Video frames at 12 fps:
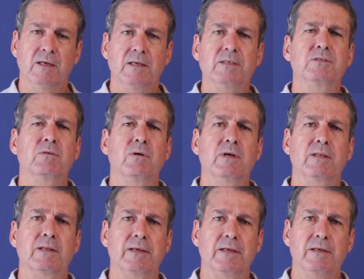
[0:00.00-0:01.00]

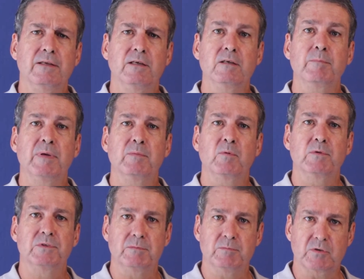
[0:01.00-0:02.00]
Historically, young people would
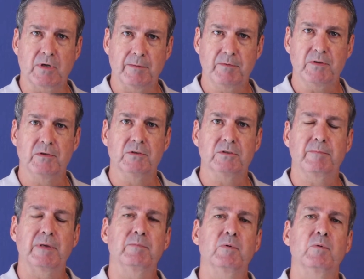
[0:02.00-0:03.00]
subscribe to the
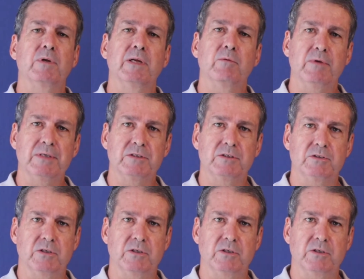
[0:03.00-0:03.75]
newspaper when they reached a